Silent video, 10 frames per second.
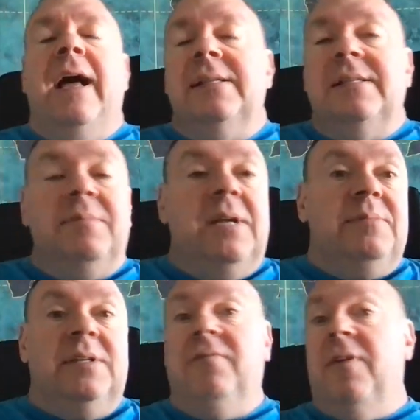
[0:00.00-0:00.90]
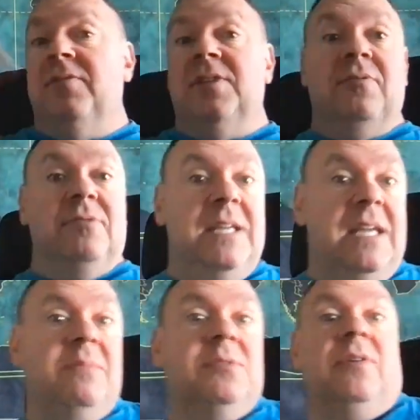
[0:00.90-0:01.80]
Sometimes it involves other
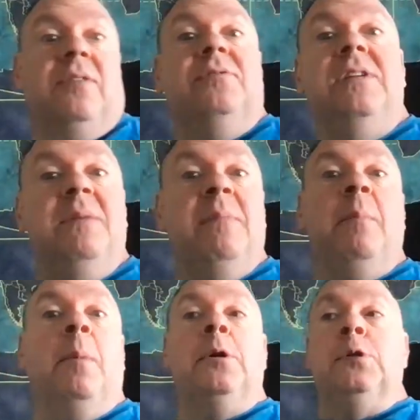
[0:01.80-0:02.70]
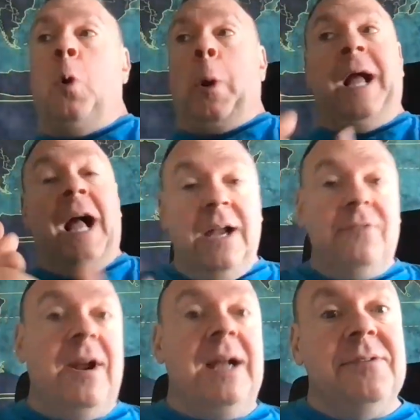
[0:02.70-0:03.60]
teams or other team members or
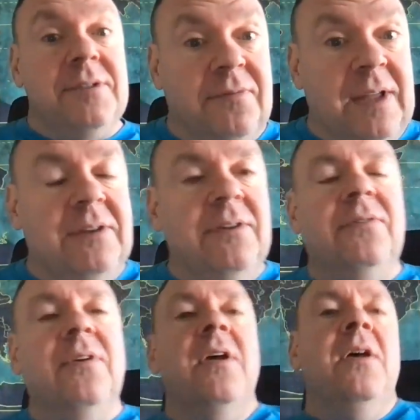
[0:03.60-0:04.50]
contractors or vendors.